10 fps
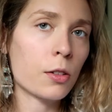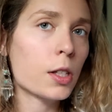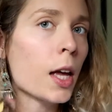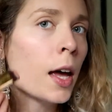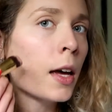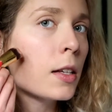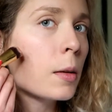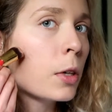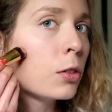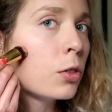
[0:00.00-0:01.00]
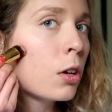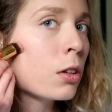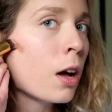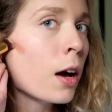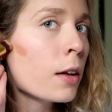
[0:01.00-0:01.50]
could say, because I'm going to draw a
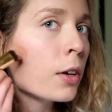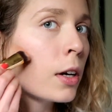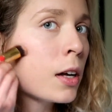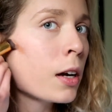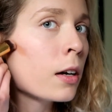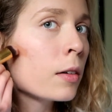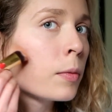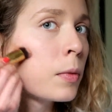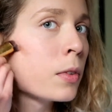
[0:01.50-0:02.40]
line right here.